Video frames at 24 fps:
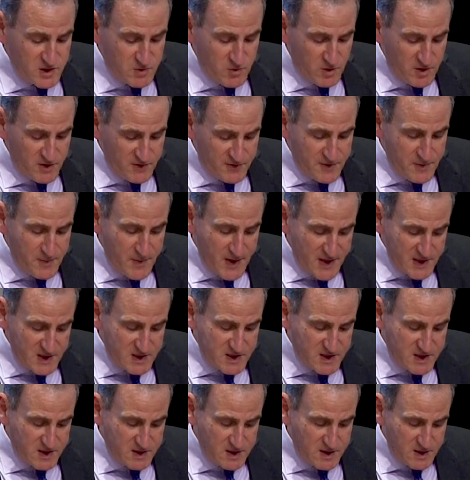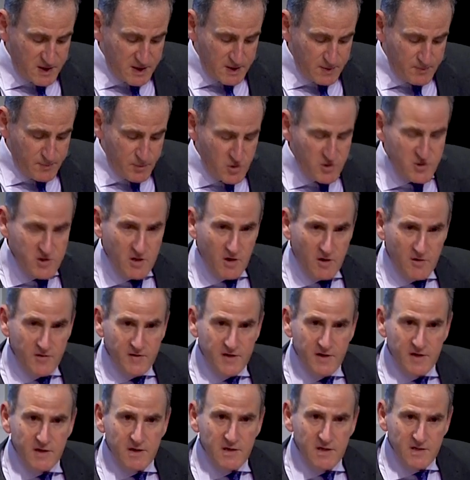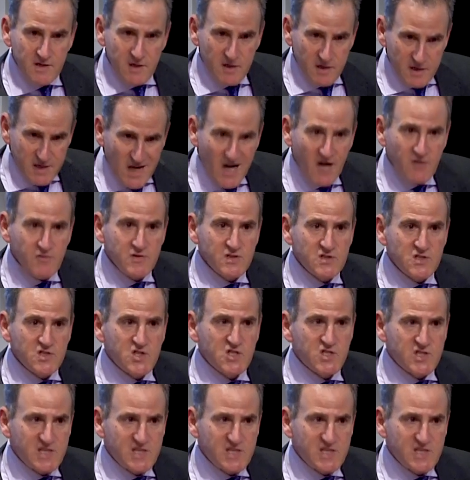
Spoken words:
It's one of the best books on the current